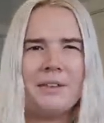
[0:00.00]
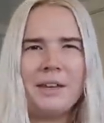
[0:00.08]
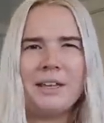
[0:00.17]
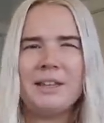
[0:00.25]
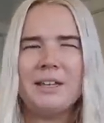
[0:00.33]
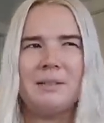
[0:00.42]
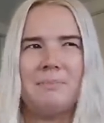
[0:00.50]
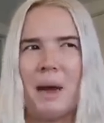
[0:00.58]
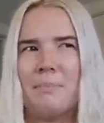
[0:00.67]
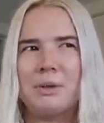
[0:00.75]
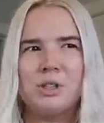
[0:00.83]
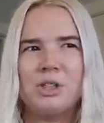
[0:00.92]
I think the
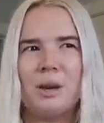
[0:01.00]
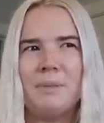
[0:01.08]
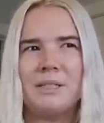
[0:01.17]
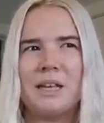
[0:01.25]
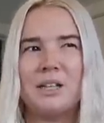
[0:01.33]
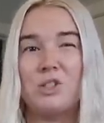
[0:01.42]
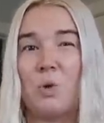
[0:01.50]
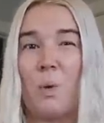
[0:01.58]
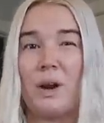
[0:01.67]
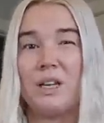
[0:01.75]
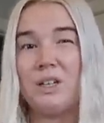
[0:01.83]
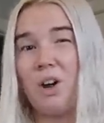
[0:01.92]
membership is like
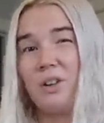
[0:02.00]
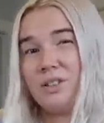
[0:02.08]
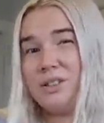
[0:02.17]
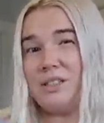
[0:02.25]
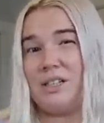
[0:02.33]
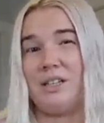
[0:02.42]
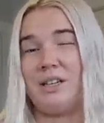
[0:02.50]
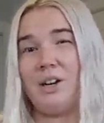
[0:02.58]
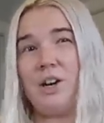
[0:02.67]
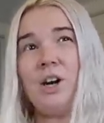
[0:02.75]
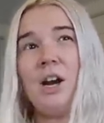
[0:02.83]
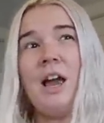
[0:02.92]
$20 a
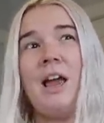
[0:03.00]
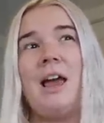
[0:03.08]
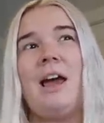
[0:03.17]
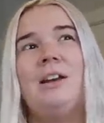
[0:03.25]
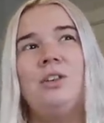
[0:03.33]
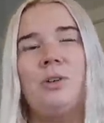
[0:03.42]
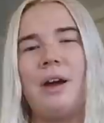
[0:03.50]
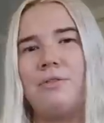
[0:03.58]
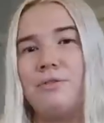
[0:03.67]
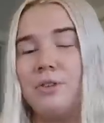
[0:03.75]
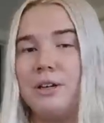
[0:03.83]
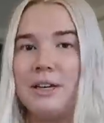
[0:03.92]
year, and you
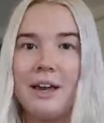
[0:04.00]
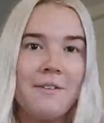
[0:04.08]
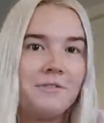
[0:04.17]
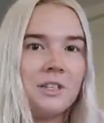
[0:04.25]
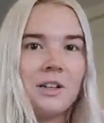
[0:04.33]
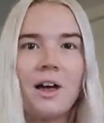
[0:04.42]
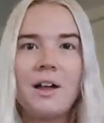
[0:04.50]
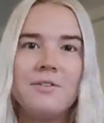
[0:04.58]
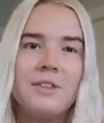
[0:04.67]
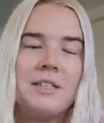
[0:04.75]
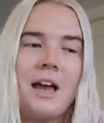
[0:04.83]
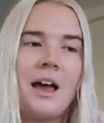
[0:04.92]
get free gifts a
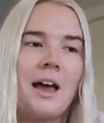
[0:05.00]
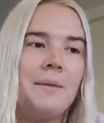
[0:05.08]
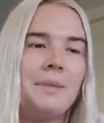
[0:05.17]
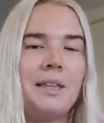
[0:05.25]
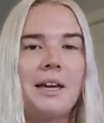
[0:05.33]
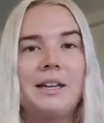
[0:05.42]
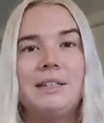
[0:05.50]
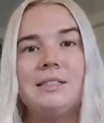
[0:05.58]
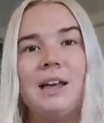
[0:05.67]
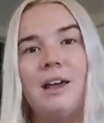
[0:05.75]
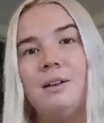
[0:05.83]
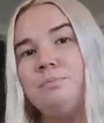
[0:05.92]
lot of the time, and like I
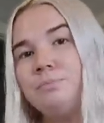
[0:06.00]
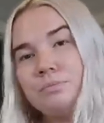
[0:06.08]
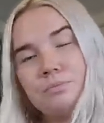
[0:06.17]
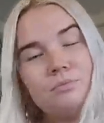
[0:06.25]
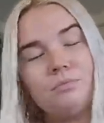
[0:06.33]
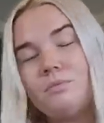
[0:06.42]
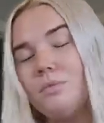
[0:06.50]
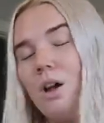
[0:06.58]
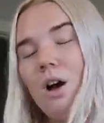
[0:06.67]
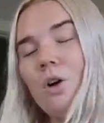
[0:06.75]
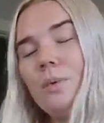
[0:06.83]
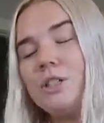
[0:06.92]
said,
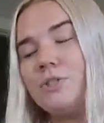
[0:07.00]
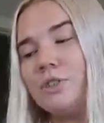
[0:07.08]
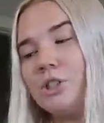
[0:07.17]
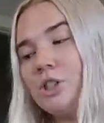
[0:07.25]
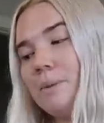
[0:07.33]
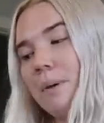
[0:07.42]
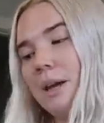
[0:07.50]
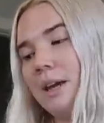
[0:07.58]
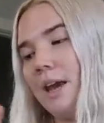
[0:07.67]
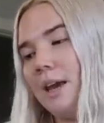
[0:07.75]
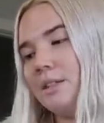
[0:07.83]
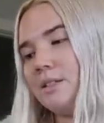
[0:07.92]
always free
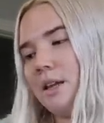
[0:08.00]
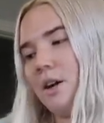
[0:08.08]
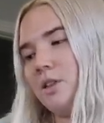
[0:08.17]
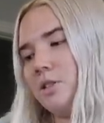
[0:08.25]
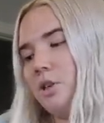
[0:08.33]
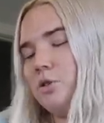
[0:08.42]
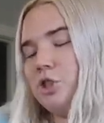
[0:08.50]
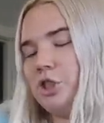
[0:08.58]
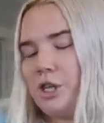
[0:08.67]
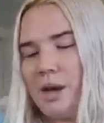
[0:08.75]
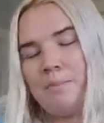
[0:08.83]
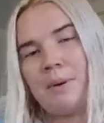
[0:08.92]
shipping, and they also
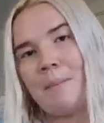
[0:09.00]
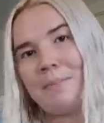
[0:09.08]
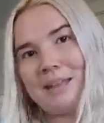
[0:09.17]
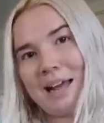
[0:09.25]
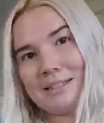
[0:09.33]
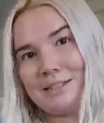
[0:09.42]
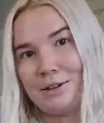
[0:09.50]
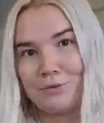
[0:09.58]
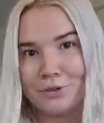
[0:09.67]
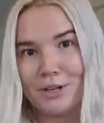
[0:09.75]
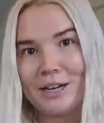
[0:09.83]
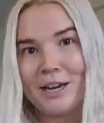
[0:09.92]
ship plastic
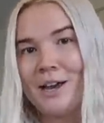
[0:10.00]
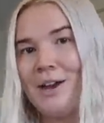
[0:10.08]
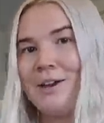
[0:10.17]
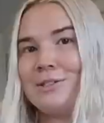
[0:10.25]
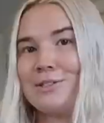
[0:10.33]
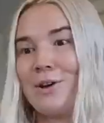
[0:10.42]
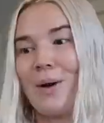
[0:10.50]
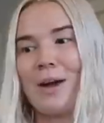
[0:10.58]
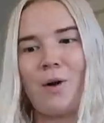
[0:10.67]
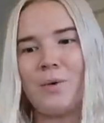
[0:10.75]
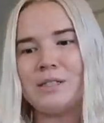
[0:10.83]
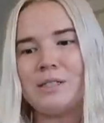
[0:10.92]
free. So
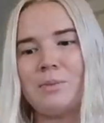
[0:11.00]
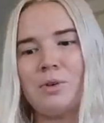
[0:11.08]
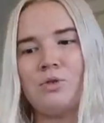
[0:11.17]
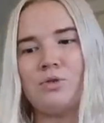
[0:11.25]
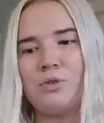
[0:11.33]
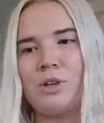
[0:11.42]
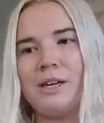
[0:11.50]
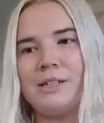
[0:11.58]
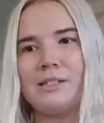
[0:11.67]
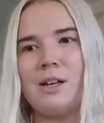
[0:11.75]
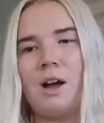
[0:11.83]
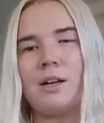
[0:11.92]
I always am
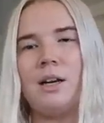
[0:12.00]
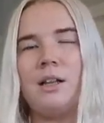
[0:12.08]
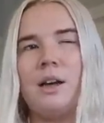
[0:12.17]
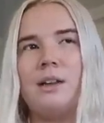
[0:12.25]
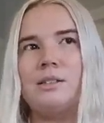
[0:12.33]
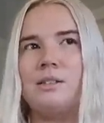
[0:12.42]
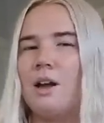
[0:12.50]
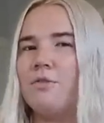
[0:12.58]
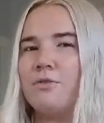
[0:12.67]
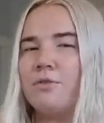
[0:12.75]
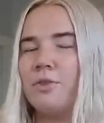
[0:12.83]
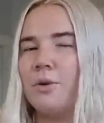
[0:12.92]
restocking like
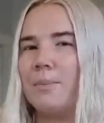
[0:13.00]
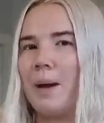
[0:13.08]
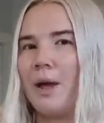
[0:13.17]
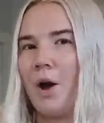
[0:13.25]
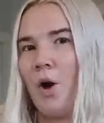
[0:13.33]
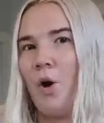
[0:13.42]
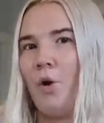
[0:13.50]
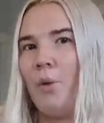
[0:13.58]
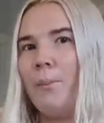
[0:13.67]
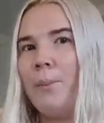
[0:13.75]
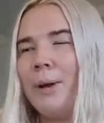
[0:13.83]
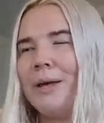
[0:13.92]
stuff for my
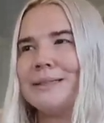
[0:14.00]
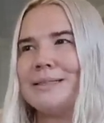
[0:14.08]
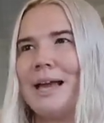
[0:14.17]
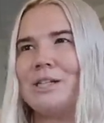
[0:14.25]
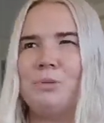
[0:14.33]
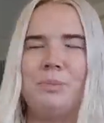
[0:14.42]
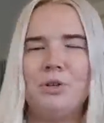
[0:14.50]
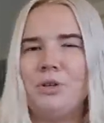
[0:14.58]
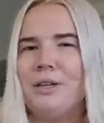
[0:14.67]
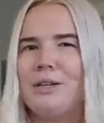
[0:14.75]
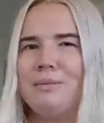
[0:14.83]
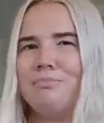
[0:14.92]
home slash
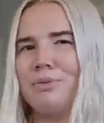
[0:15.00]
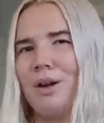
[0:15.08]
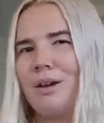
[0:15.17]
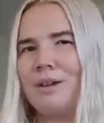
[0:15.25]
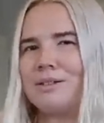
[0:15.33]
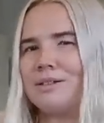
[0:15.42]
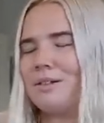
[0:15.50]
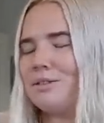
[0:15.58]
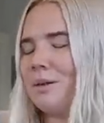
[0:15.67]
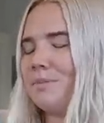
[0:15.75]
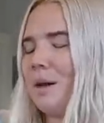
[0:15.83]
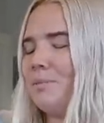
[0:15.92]
beauty products
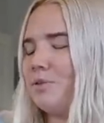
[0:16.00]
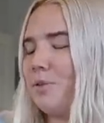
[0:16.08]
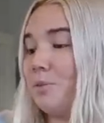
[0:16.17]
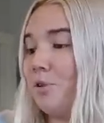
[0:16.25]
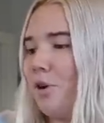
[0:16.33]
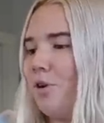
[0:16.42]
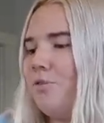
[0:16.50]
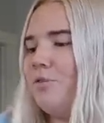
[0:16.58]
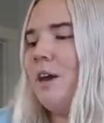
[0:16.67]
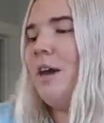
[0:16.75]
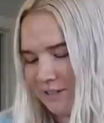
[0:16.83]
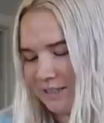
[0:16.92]
sometimes from
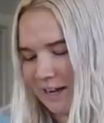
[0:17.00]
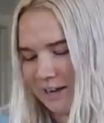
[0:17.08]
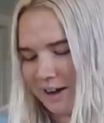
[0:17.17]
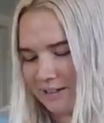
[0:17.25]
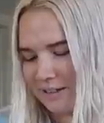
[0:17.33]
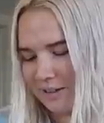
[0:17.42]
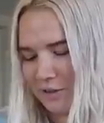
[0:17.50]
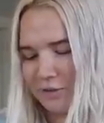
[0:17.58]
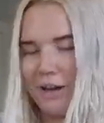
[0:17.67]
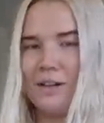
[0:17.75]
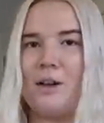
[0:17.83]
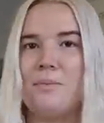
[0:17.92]
Grove. First thing I got is a
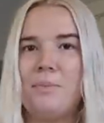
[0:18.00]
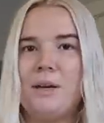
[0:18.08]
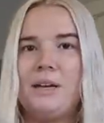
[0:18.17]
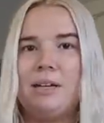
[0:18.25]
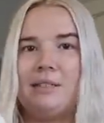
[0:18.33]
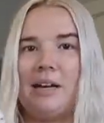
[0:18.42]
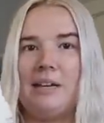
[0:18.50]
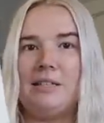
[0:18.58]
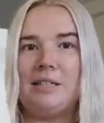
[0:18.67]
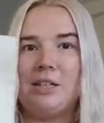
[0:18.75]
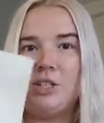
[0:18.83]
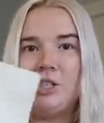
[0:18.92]
little random, but it's
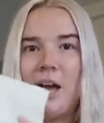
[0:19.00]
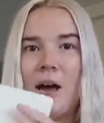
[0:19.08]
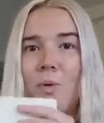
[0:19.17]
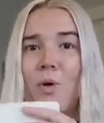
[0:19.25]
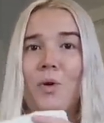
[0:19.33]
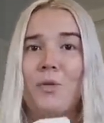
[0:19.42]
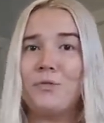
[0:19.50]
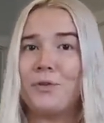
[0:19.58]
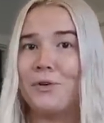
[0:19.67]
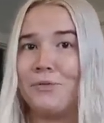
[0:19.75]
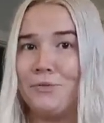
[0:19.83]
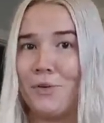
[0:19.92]
a dish towel
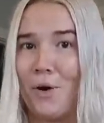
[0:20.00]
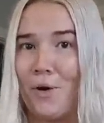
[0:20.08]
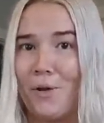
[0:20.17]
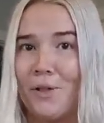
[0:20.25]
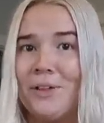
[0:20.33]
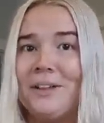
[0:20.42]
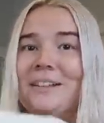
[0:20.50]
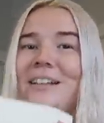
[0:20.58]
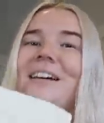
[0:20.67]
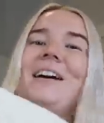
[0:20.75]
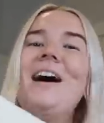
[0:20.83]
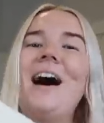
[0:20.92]
for fall.
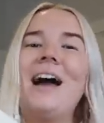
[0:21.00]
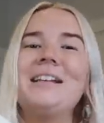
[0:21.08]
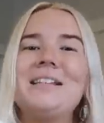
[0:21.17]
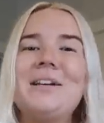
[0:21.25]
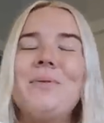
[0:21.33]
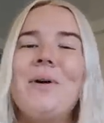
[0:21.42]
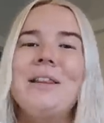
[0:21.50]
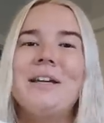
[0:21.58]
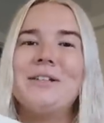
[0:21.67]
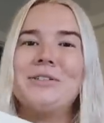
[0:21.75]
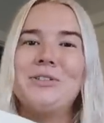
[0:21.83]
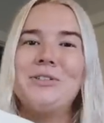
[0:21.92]
I didn't want
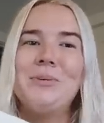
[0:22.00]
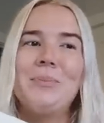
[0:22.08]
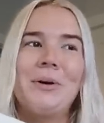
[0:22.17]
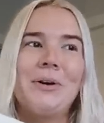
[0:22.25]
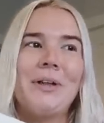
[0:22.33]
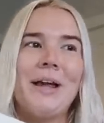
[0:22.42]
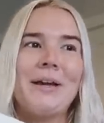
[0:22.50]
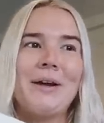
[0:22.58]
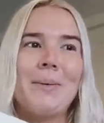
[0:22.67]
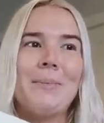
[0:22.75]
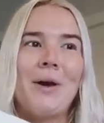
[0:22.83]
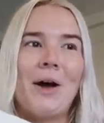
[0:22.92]
like a super like
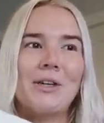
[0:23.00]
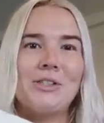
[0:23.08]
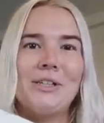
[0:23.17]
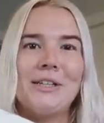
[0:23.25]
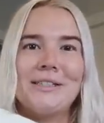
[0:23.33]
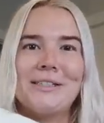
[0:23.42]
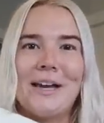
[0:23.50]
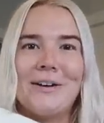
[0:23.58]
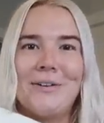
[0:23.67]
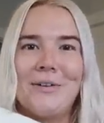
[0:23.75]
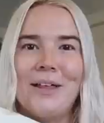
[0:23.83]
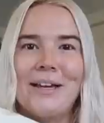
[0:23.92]
obnoxious,
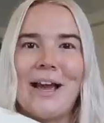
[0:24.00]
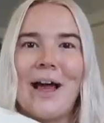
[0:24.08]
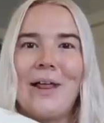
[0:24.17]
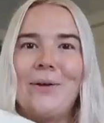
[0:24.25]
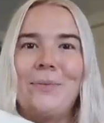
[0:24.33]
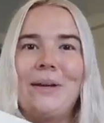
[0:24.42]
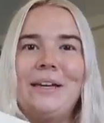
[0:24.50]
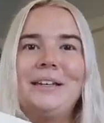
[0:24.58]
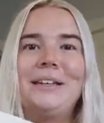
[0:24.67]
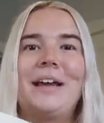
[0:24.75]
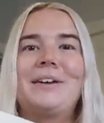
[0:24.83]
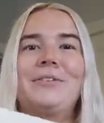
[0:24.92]
I don't know, like
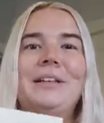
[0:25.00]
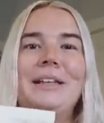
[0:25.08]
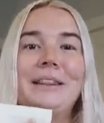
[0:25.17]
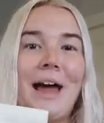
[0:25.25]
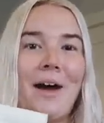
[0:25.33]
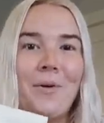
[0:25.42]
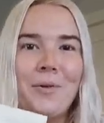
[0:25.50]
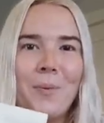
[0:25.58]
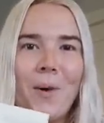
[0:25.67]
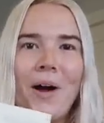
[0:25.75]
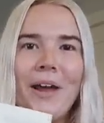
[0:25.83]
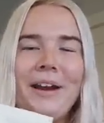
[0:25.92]
Halloween, like really
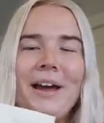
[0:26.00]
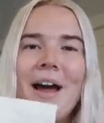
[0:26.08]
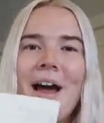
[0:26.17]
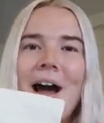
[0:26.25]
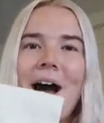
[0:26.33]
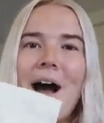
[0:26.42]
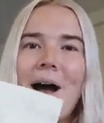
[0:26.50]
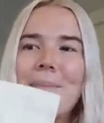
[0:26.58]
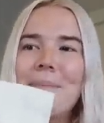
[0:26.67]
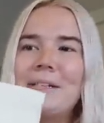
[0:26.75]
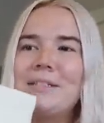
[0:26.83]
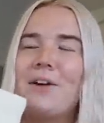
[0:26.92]
loud one.
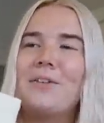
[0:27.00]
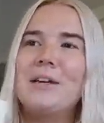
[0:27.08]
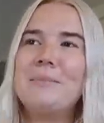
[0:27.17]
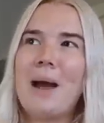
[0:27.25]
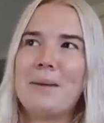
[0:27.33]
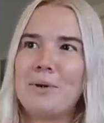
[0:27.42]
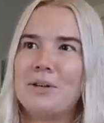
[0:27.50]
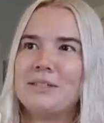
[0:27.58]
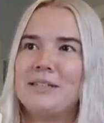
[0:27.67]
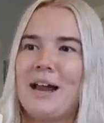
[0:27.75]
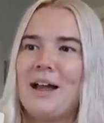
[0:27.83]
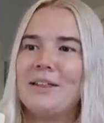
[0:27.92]
That's not really my
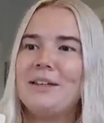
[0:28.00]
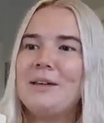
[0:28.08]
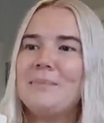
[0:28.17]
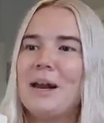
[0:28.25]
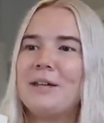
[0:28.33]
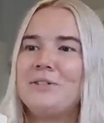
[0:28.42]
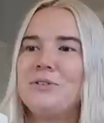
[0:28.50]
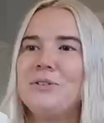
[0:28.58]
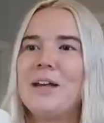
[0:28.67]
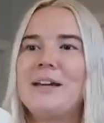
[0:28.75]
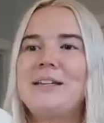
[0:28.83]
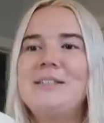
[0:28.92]
personality, but I
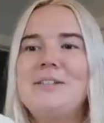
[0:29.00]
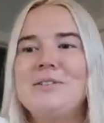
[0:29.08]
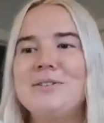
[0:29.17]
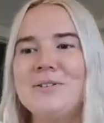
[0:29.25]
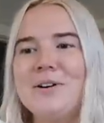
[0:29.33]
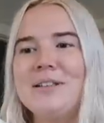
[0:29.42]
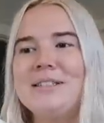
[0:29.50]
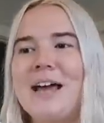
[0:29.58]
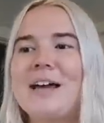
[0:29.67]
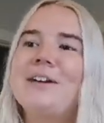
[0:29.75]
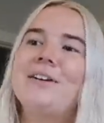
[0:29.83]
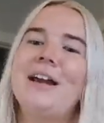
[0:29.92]
do like to
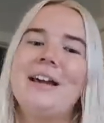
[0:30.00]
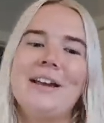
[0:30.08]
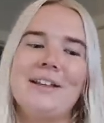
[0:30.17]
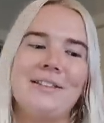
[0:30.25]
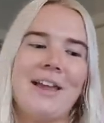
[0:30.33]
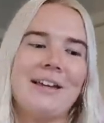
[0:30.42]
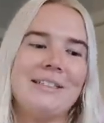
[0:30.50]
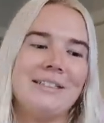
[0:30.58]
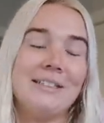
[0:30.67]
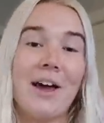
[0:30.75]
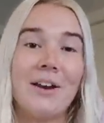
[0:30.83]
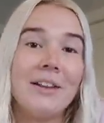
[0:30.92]
decorate like
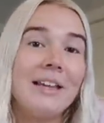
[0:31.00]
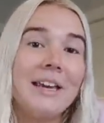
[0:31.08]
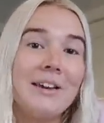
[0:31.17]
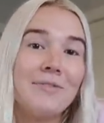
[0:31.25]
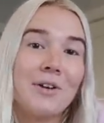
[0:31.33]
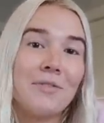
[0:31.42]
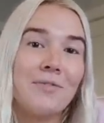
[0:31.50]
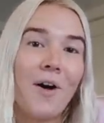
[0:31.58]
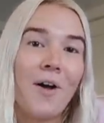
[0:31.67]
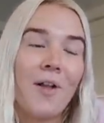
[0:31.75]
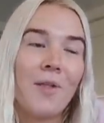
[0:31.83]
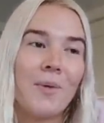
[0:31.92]
subtly for
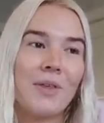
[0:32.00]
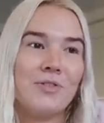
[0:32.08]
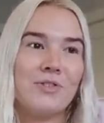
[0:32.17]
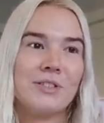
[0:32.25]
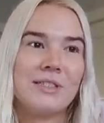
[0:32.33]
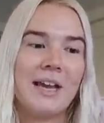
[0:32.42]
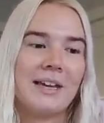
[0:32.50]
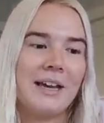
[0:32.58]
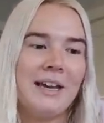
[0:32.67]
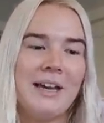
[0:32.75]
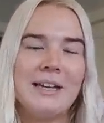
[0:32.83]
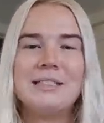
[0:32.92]
fall with just like
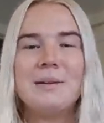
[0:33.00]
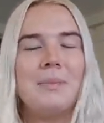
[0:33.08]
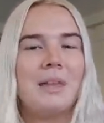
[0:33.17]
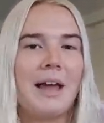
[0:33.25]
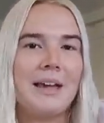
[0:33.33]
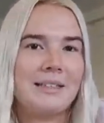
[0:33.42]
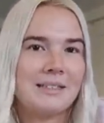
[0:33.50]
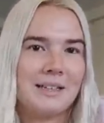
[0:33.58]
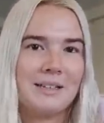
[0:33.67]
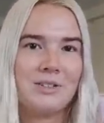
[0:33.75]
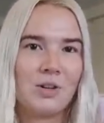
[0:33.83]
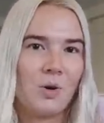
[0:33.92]
some
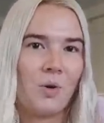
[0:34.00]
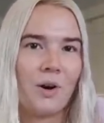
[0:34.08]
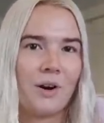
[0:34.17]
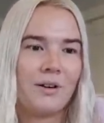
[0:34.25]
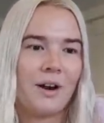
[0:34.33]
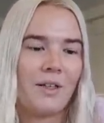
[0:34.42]
light decor.